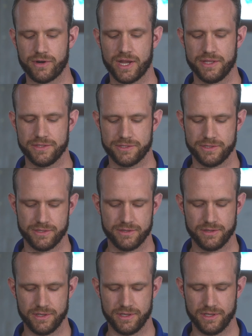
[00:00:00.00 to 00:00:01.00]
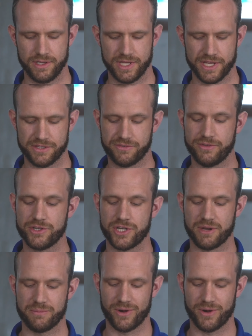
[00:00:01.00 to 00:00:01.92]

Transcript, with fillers: friend, his fishing